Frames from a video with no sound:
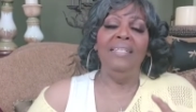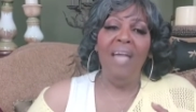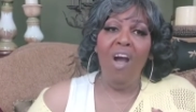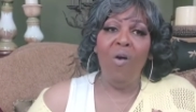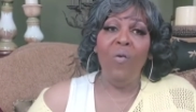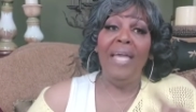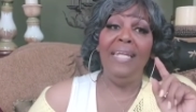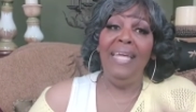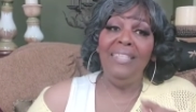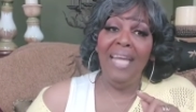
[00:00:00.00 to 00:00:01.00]
Y'all,
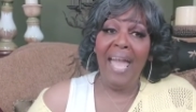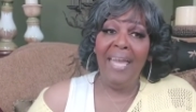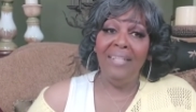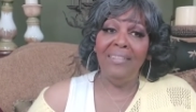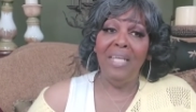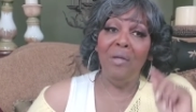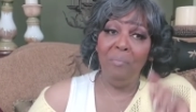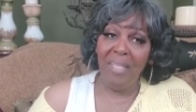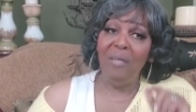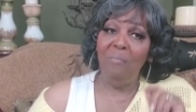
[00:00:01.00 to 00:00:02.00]
let your haters
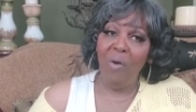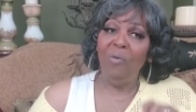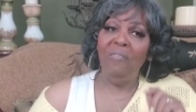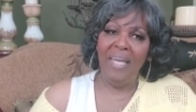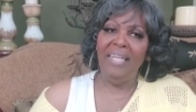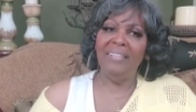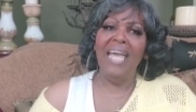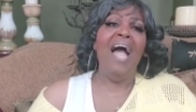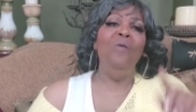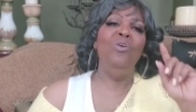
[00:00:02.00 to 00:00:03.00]
Be your motivators.
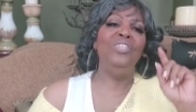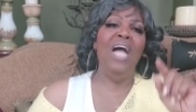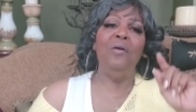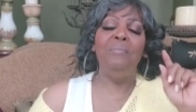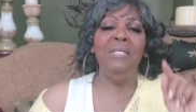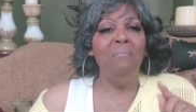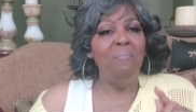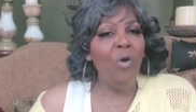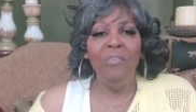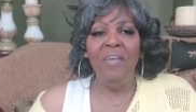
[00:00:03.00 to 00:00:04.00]
I want y'all to be
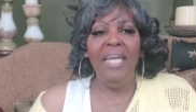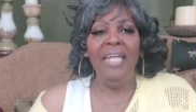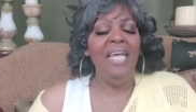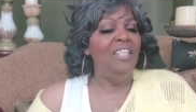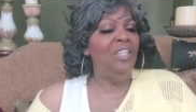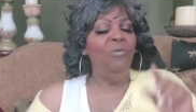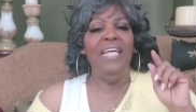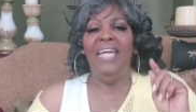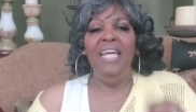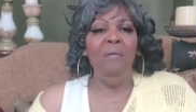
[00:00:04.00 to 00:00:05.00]
motivated. Don't
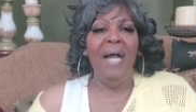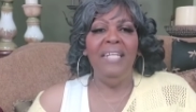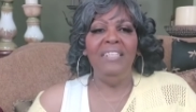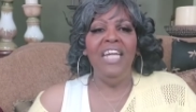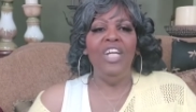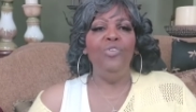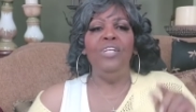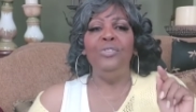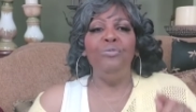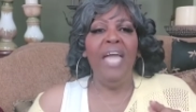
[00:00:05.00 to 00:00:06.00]
let anybody tell you
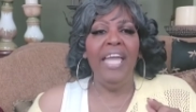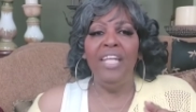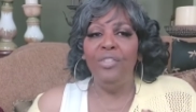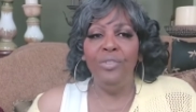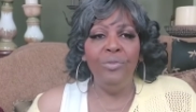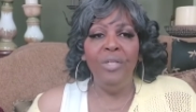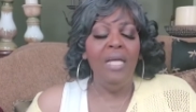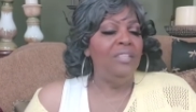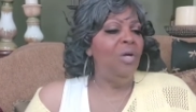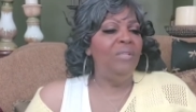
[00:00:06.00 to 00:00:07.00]
that you can't do it.
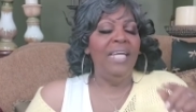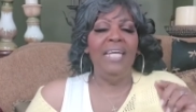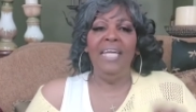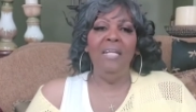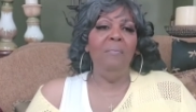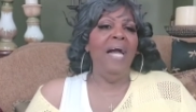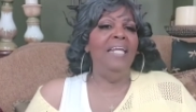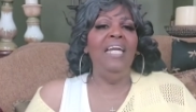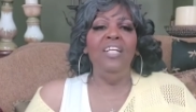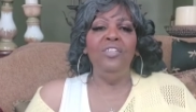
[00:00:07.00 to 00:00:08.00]
Don't let
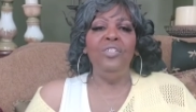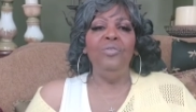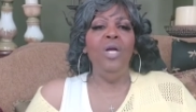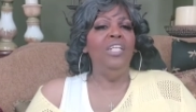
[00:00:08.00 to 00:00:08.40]
anybody hinder you.